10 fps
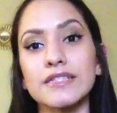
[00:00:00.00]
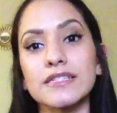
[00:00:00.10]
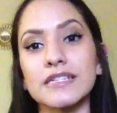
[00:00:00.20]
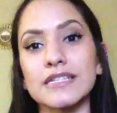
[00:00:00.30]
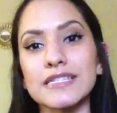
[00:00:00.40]

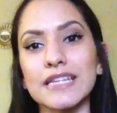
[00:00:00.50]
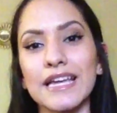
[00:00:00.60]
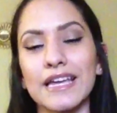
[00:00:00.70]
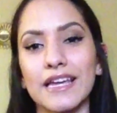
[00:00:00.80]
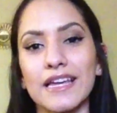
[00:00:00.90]
It's
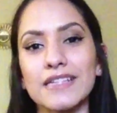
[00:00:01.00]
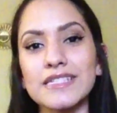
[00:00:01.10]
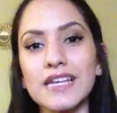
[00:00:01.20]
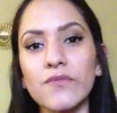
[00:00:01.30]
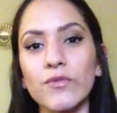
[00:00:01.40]
like
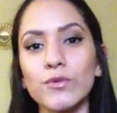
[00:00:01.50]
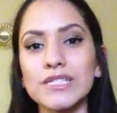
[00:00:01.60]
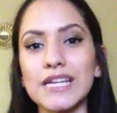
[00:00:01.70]
if it was